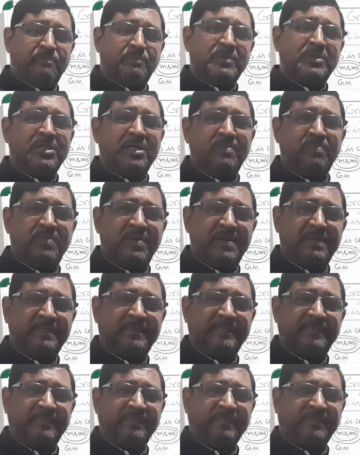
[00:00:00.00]
pigeon pea,
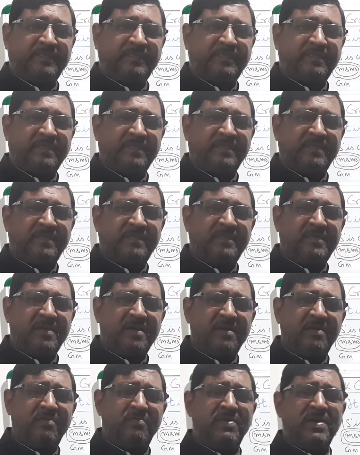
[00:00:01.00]

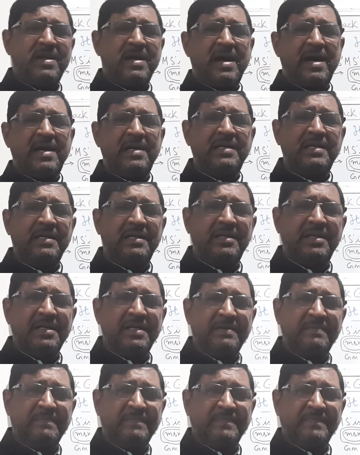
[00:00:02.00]
very high
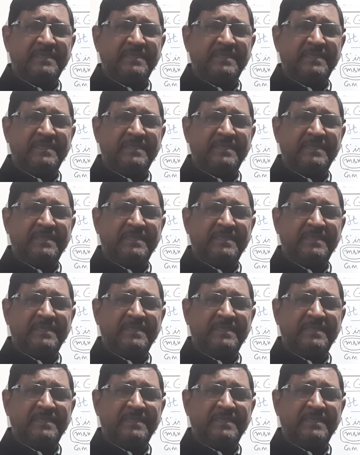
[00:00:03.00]
yielding.